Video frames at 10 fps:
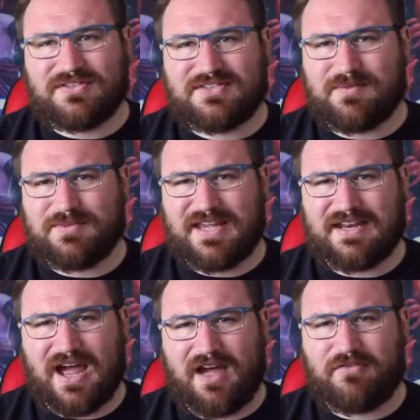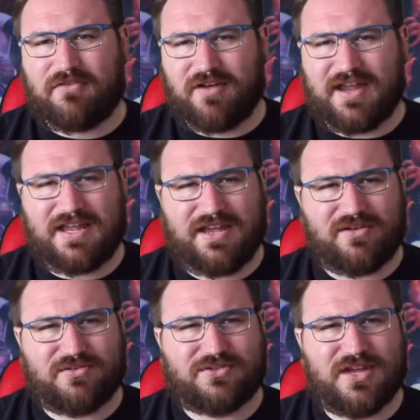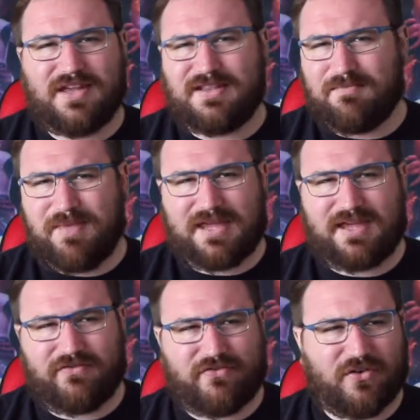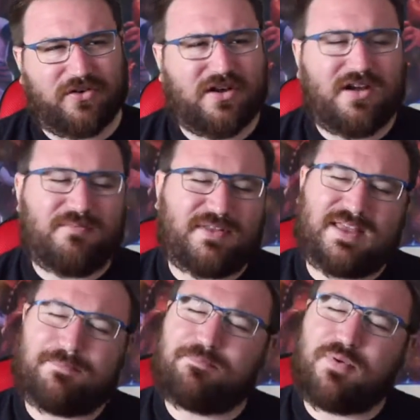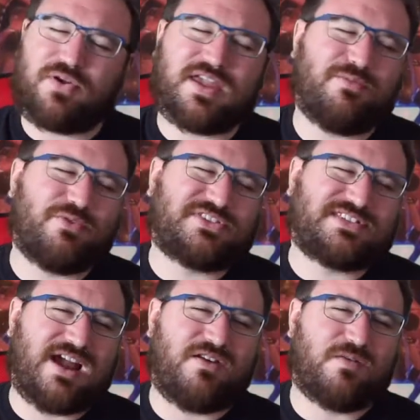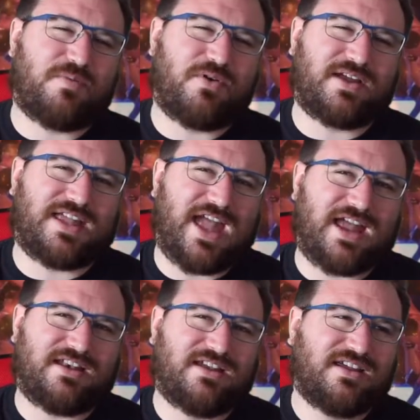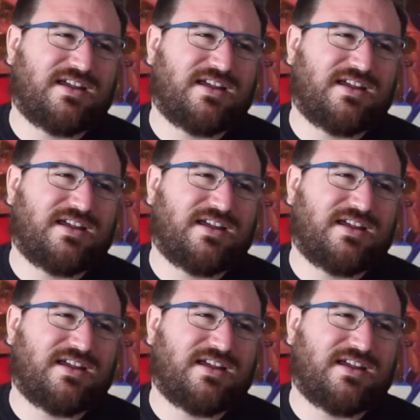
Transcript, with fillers: Owens and Sami Zayn have great heels. They make it fun. But the booking was terrible again.